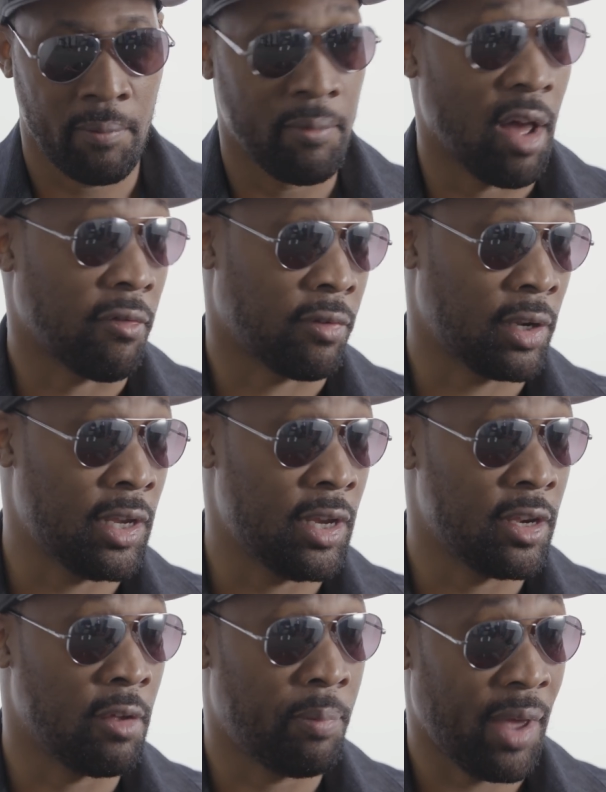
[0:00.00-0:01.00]
Meth
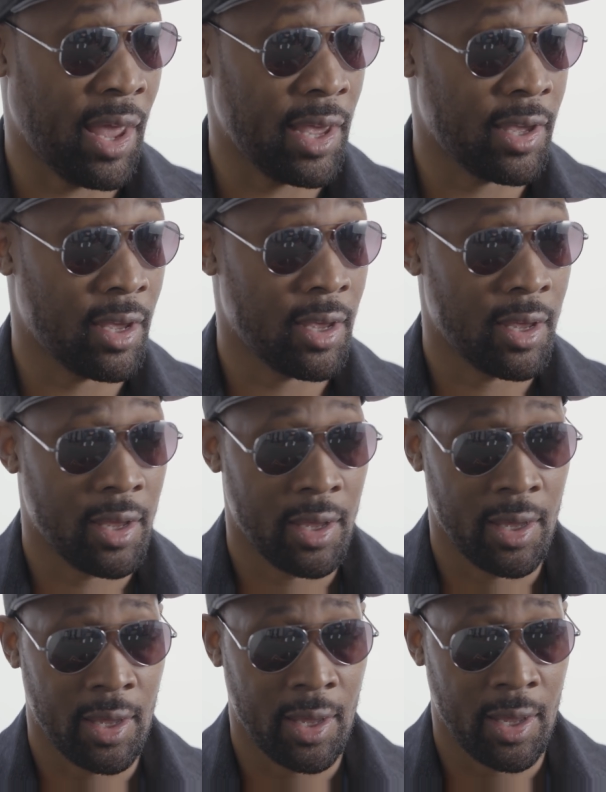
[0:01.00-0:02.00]
leading the pack.
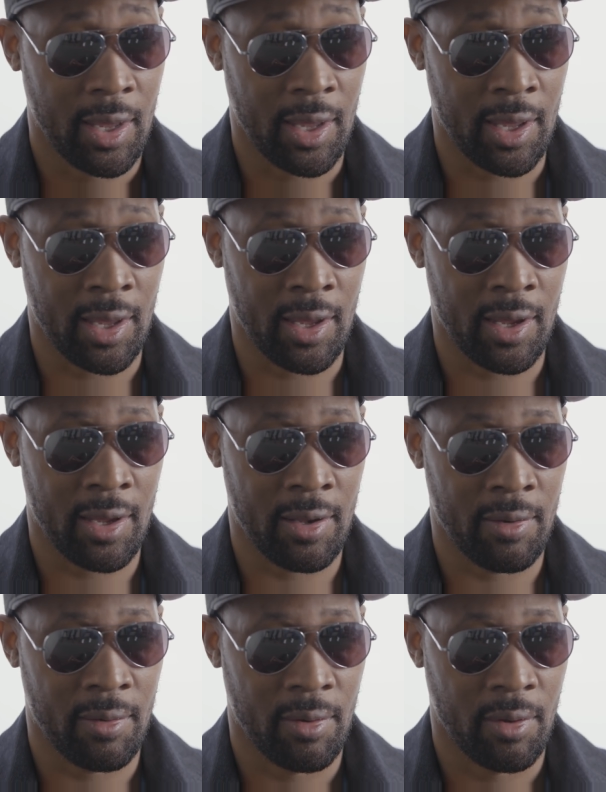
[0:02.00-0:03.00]

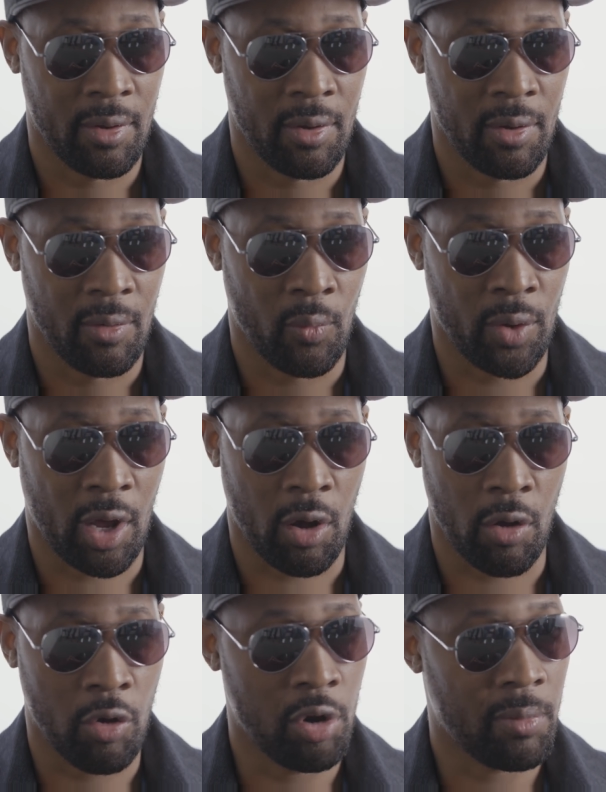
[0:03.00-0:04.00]
And when I
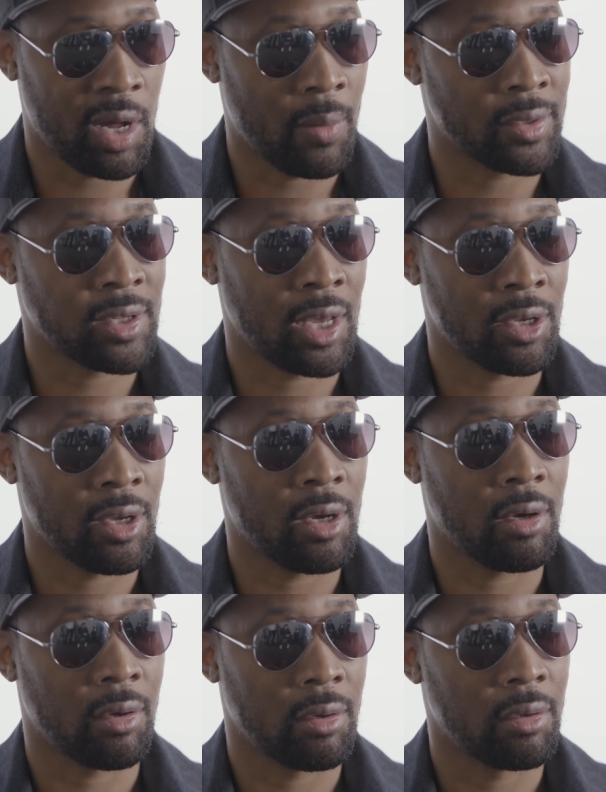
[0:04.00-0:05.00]
heard him, I was like,
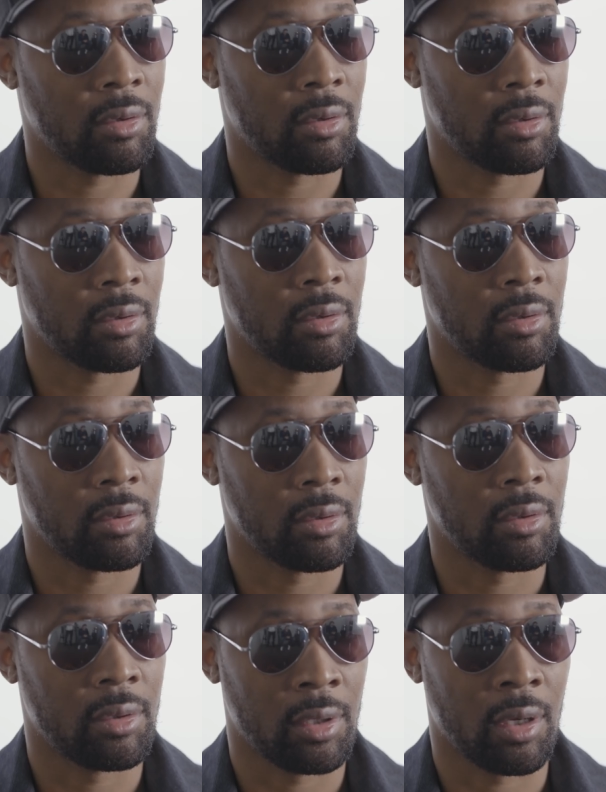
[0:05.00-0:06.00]
yo,
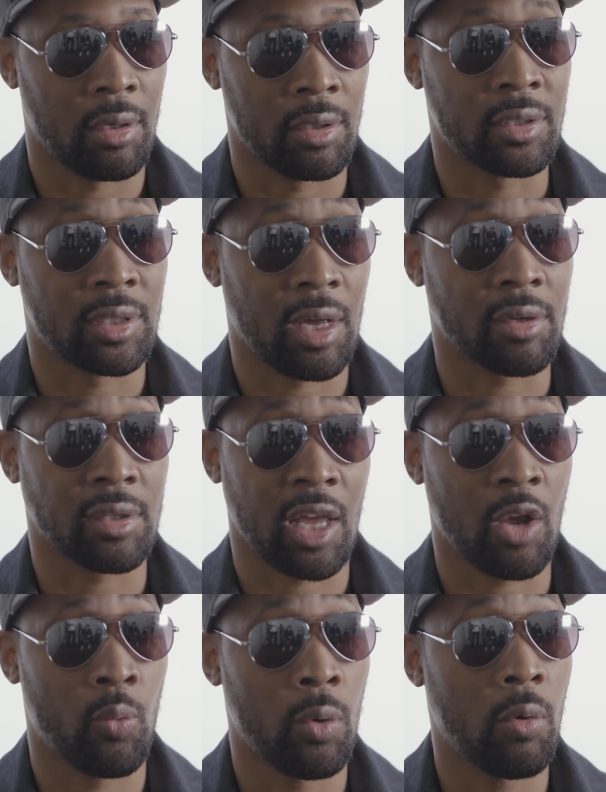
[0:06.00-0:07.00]
this sounds
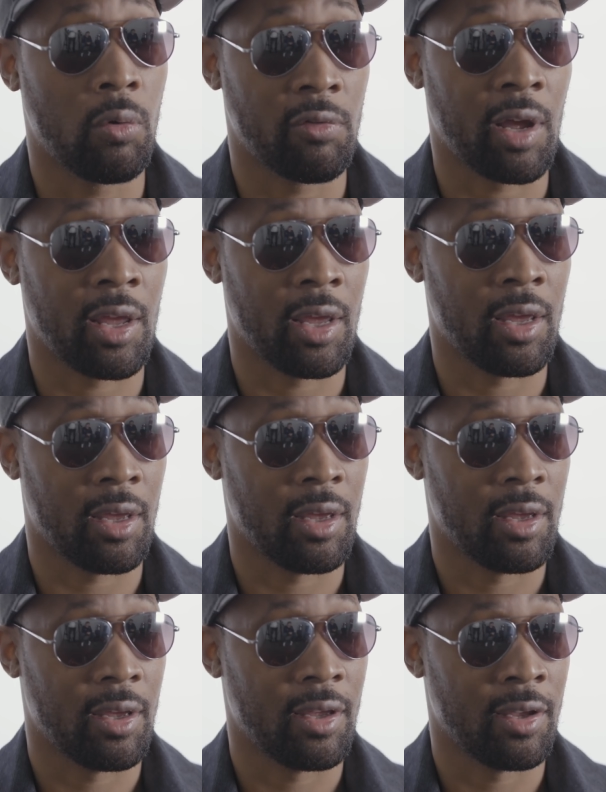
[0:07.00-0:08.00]
like Wu right here.
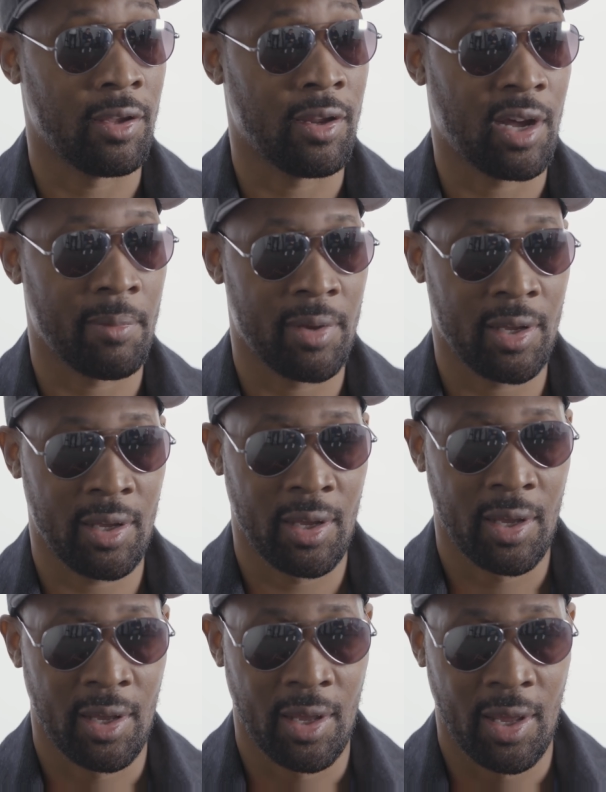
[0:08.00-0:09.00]
You know what I
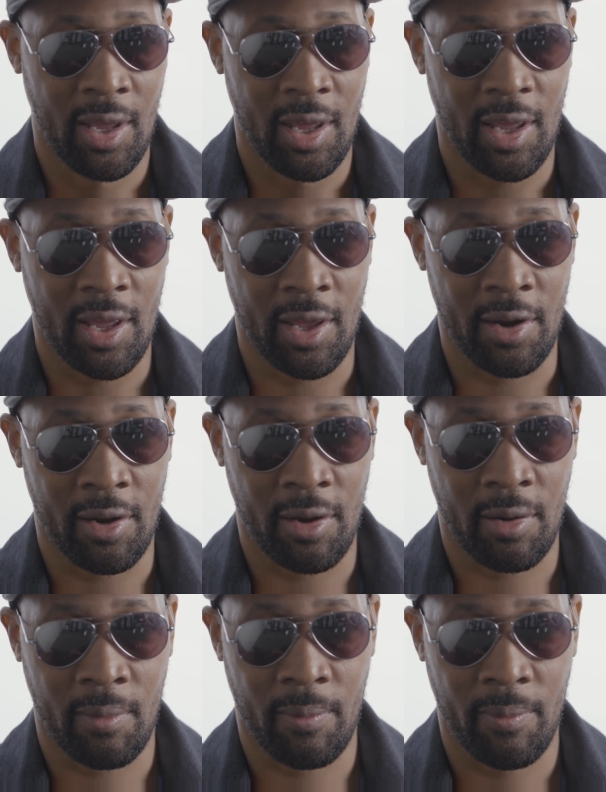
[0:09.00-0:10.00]

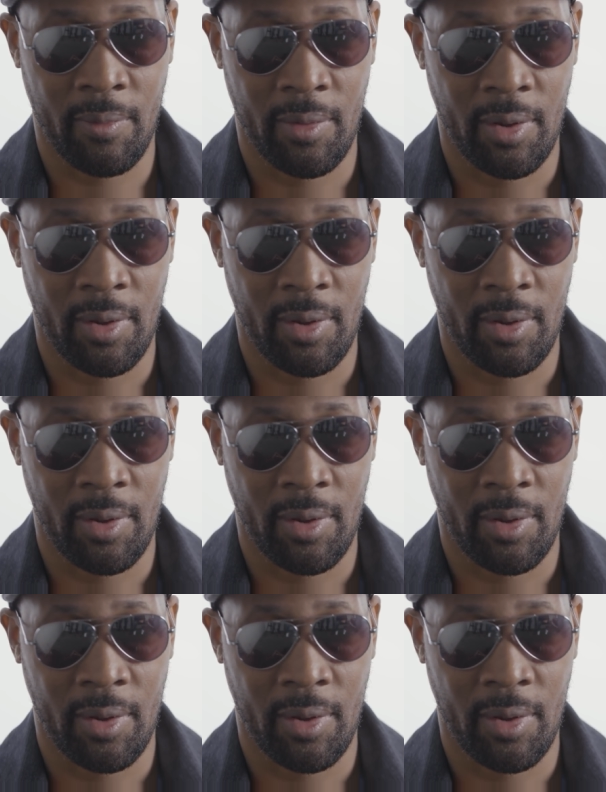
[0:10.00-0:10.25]
mean?